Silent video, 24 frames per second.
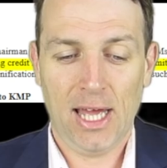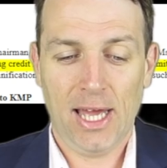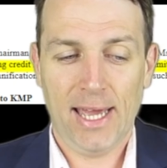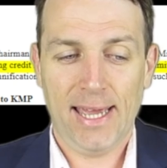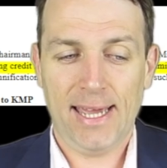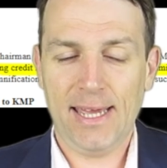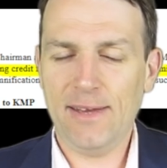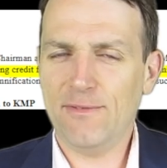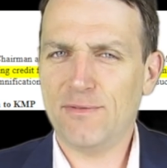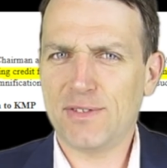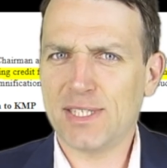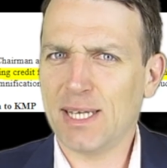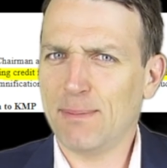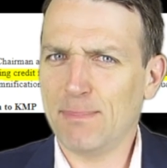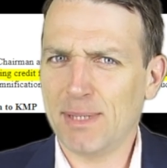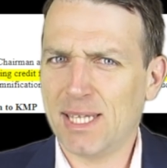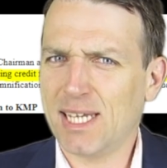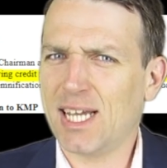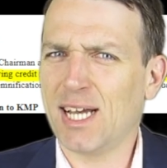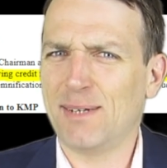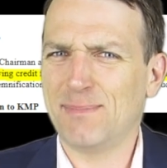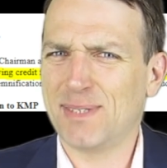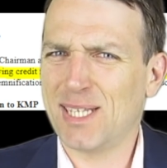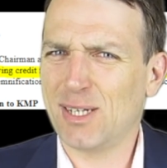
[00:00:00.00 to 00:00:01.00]
if somebody
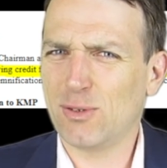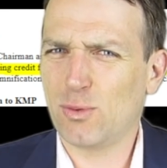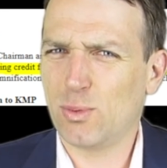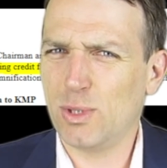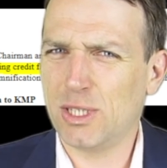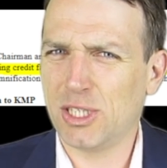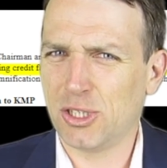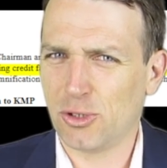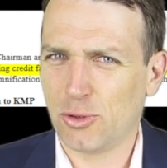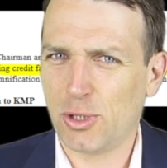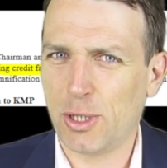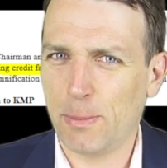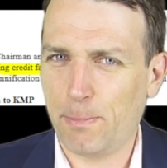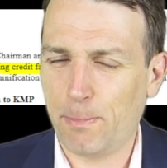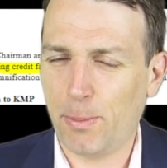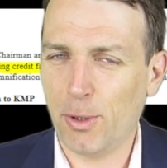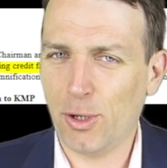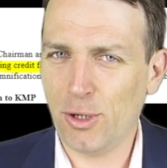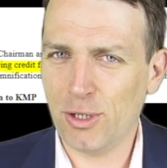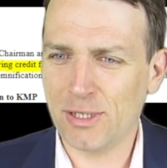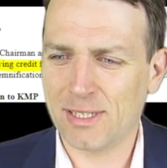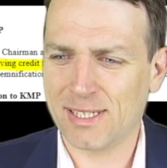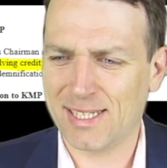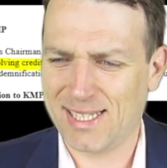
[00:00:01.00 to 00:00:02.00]
comes out with a
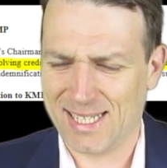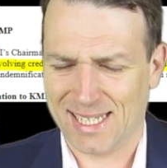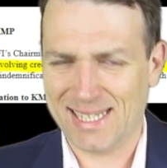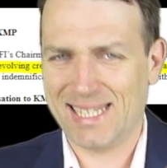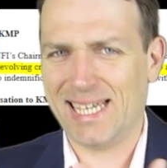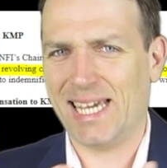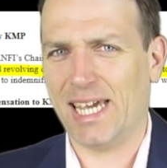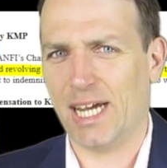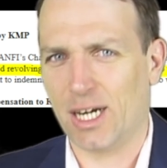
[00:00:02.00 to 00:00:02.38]
report that they